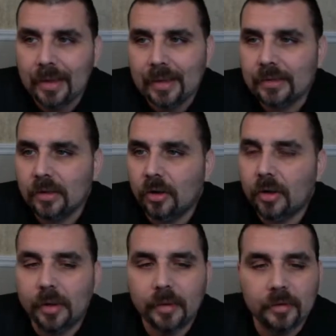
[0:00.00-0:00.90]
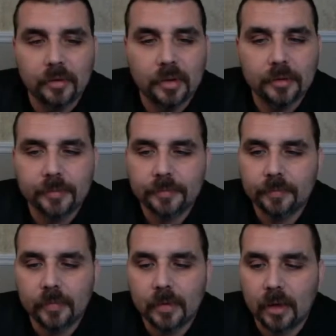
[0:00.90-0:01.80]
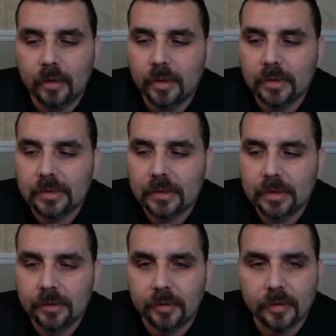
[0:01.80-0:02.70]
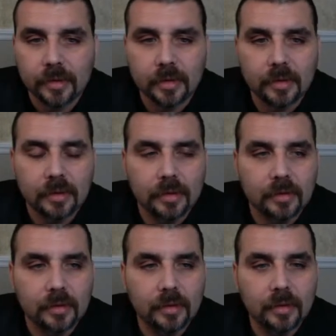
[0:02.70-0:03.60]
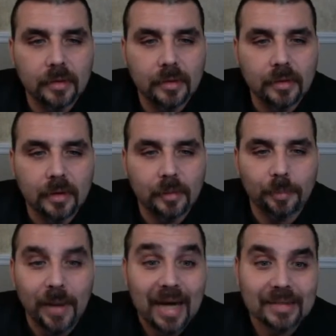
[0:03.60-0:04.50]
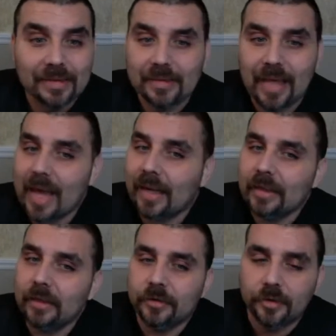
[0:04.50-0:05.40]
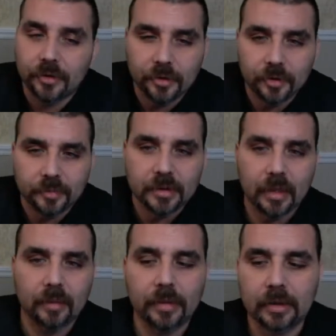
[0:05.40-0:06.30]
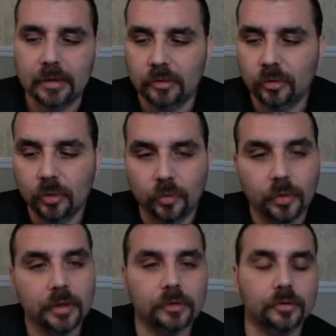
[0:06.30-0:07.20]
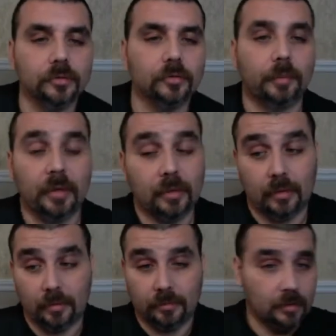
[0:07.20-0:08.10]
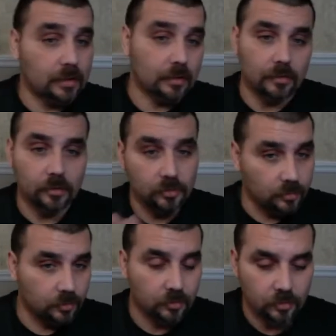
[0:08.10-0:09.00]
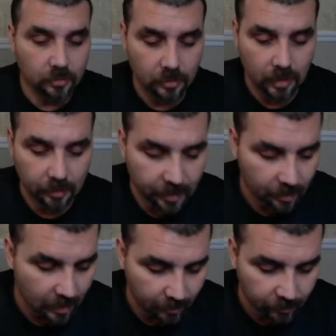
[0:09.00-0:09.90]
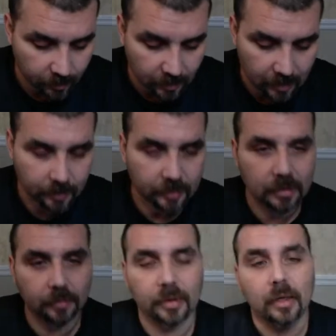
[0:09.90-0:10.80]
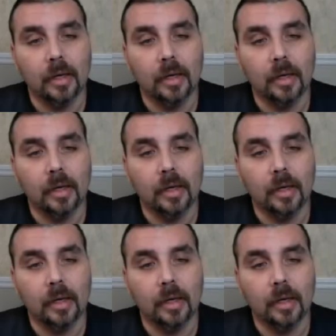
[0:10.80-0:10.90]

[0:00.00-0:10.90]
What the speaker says: it's hard. I don't want to sit here and bash that either. You know what I'm saying? Because who are we to? I mean, listen, you had a better life than me. You must say, but